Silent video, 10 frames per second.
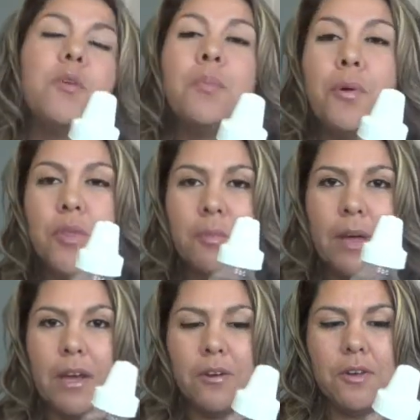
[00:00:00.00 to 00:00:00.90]
They're both
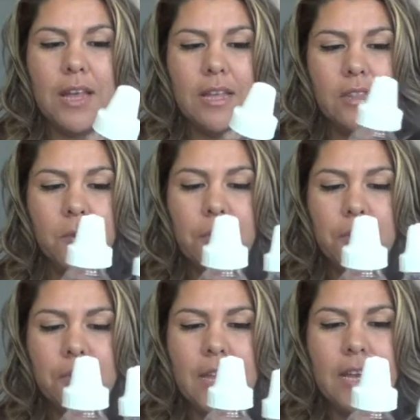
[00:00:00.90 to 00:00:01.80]
about They're
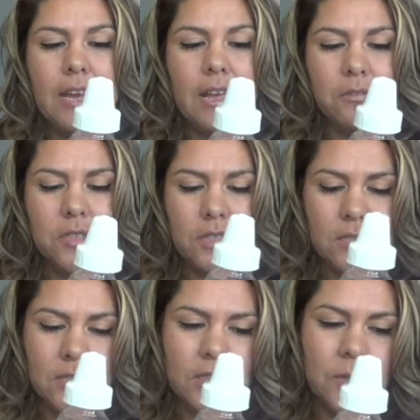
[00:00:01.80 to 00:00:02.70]
both 8
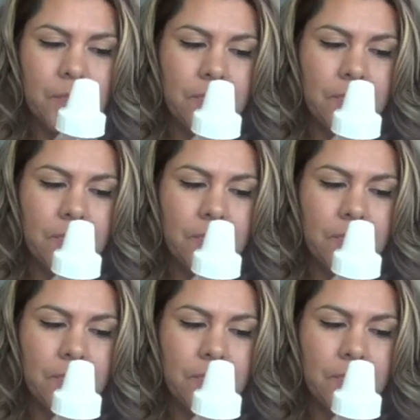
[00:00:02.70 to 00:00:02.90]
ounces.